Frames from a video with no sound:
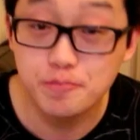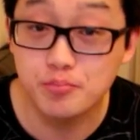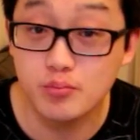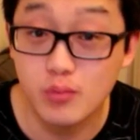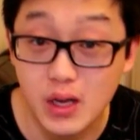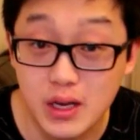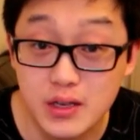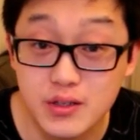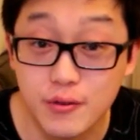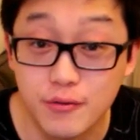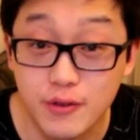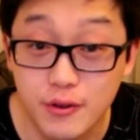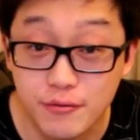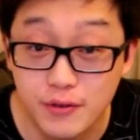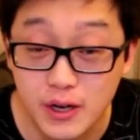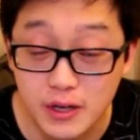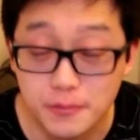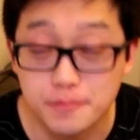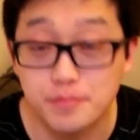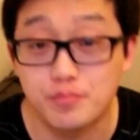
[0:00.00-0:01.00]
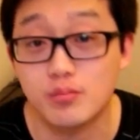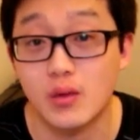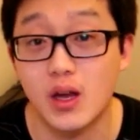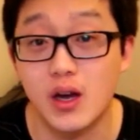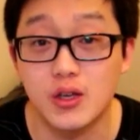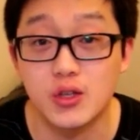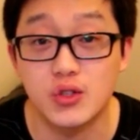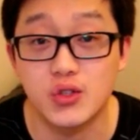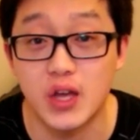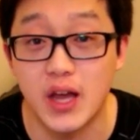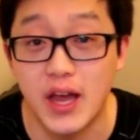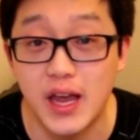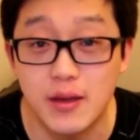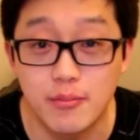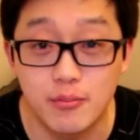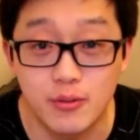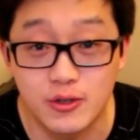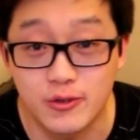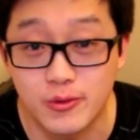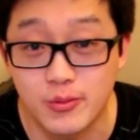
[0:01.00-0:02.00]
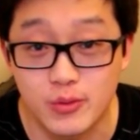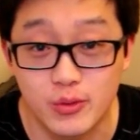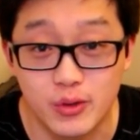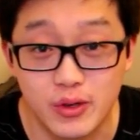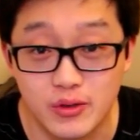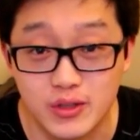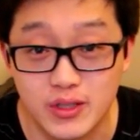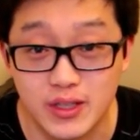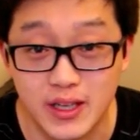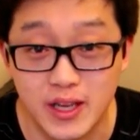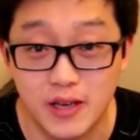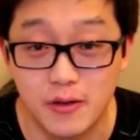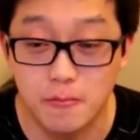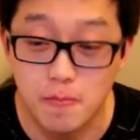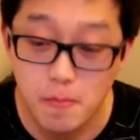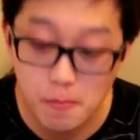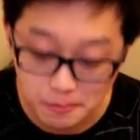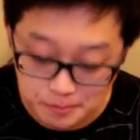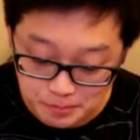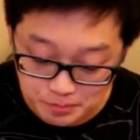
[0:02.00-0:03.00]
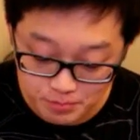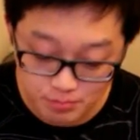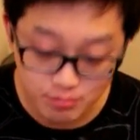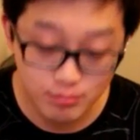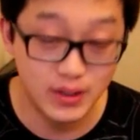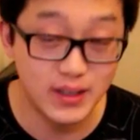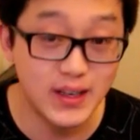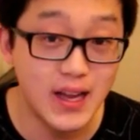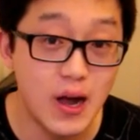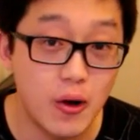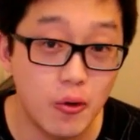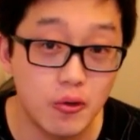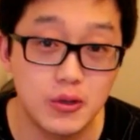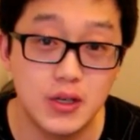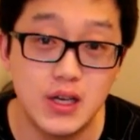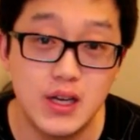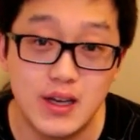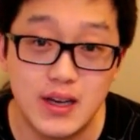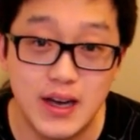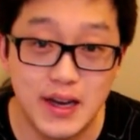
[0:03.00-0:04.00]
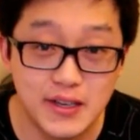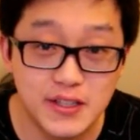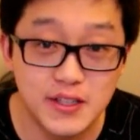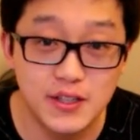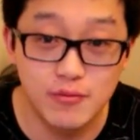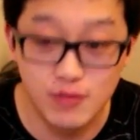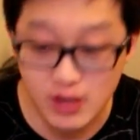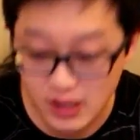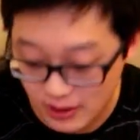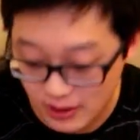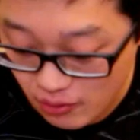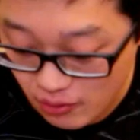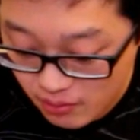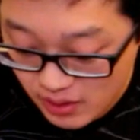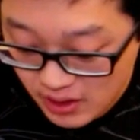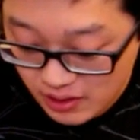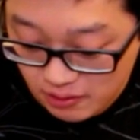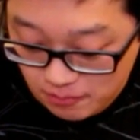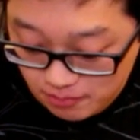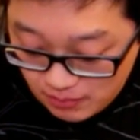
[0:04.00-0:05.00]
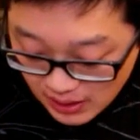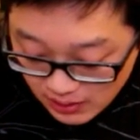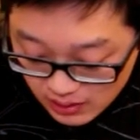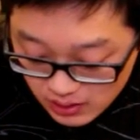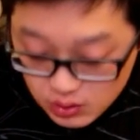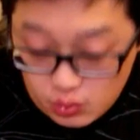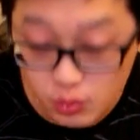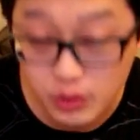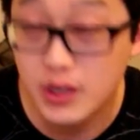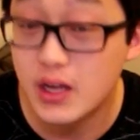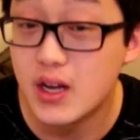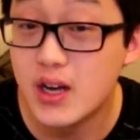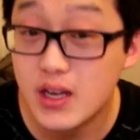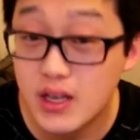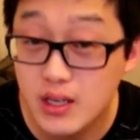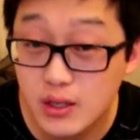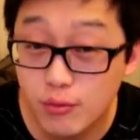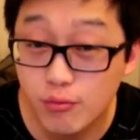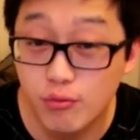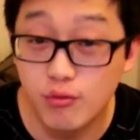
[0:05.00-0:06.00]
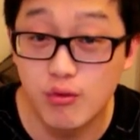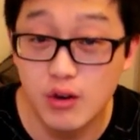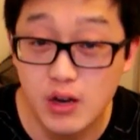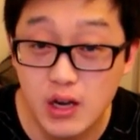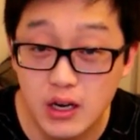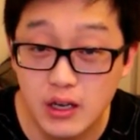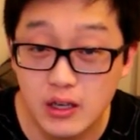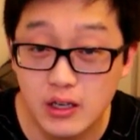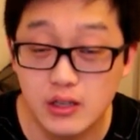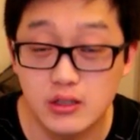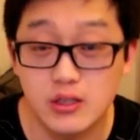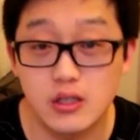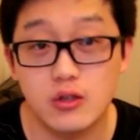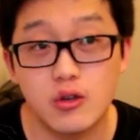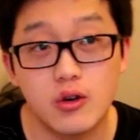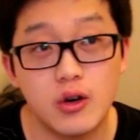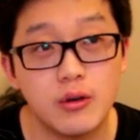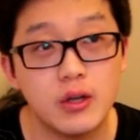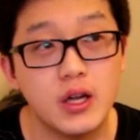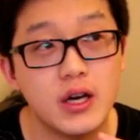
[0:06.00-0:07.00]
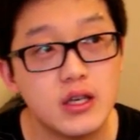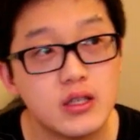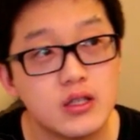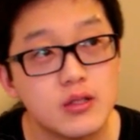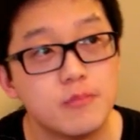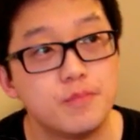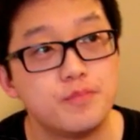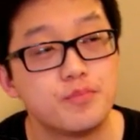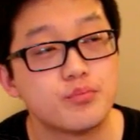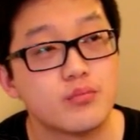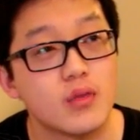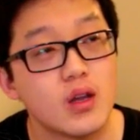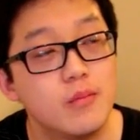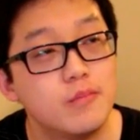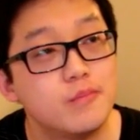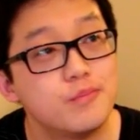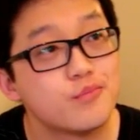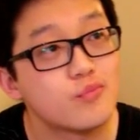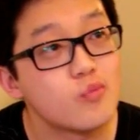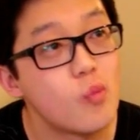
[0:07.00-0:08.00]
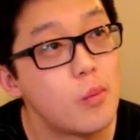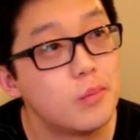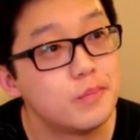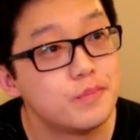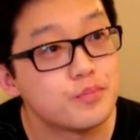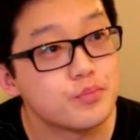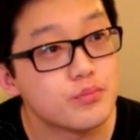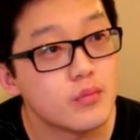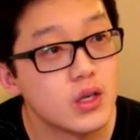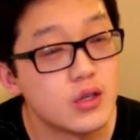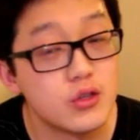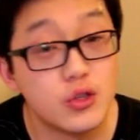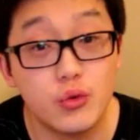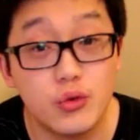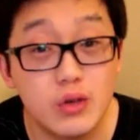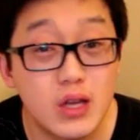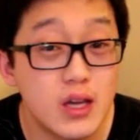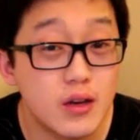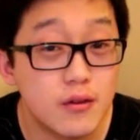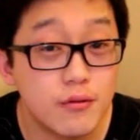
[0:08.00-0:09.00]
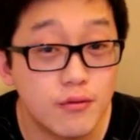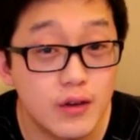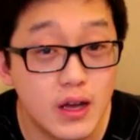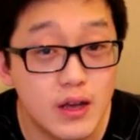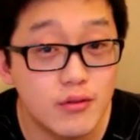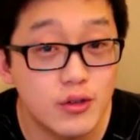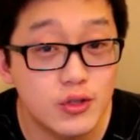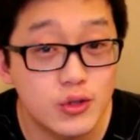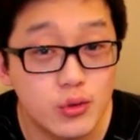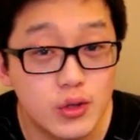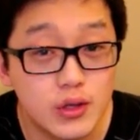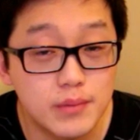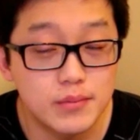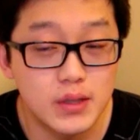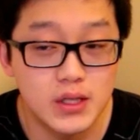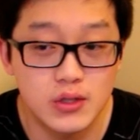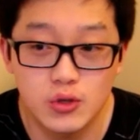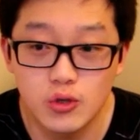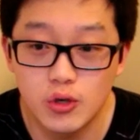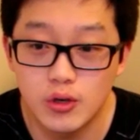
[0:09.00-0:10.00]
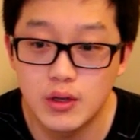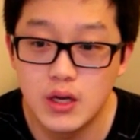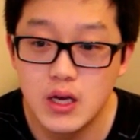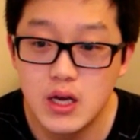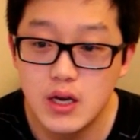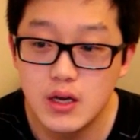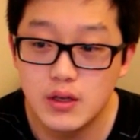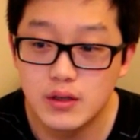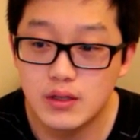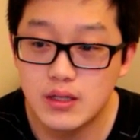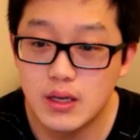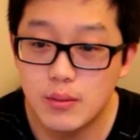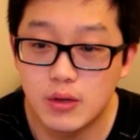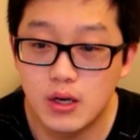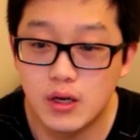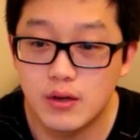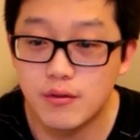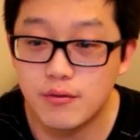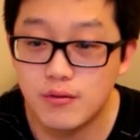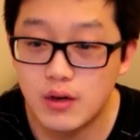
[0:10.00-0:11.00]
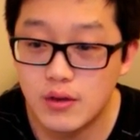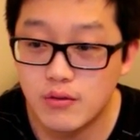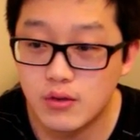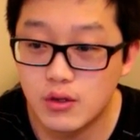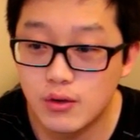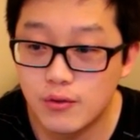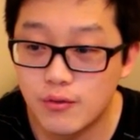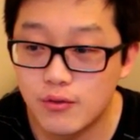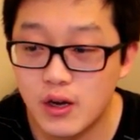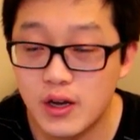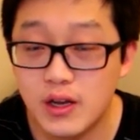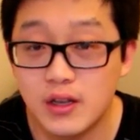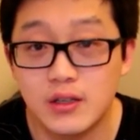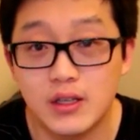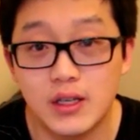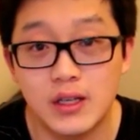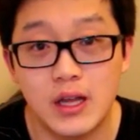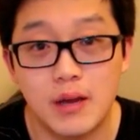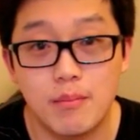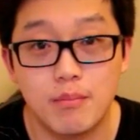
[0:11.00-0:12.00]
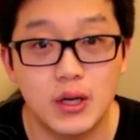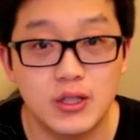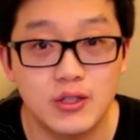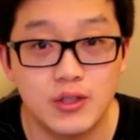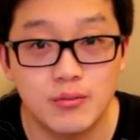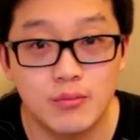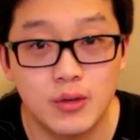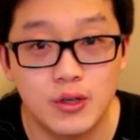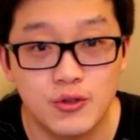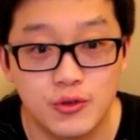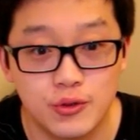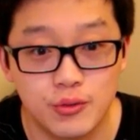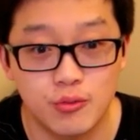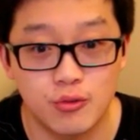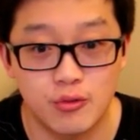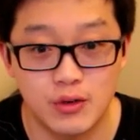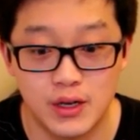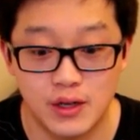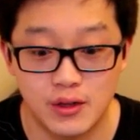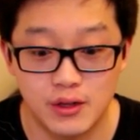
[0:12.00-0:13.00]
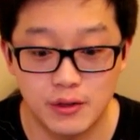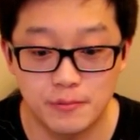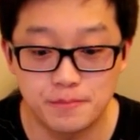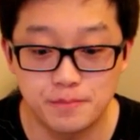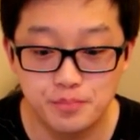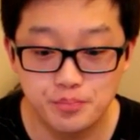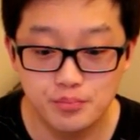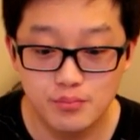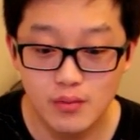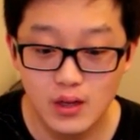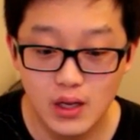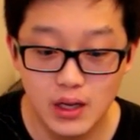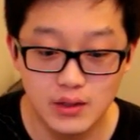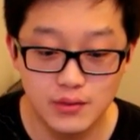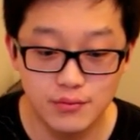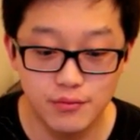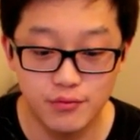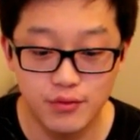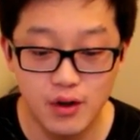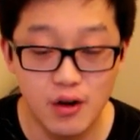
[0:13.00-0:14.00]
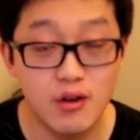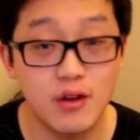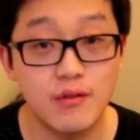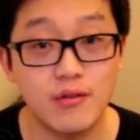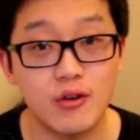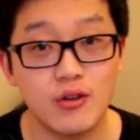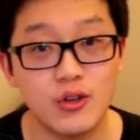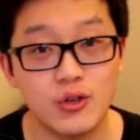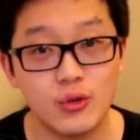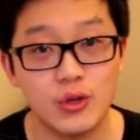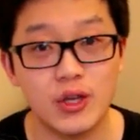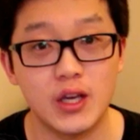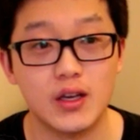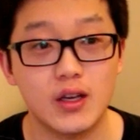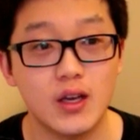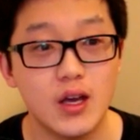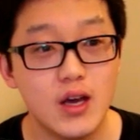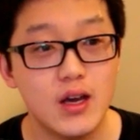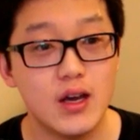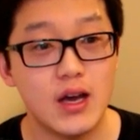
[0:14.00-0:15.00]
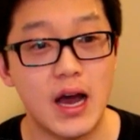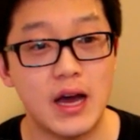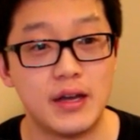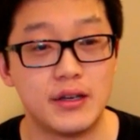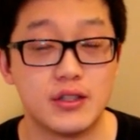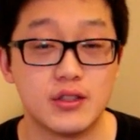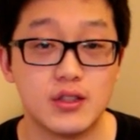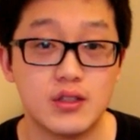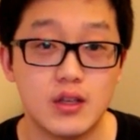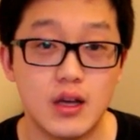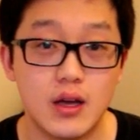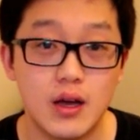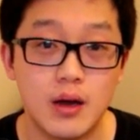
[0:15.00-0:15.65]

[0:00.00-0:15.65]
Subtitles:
Here's a fun fact. I used to hate mushrooms when I was a kid, but now I actually really mind them. And this one is really nice. It's got a nice, unique flavor to it. It's not the same kind of flavor you'd find in a button mushroom or anything. It's very unique, and it's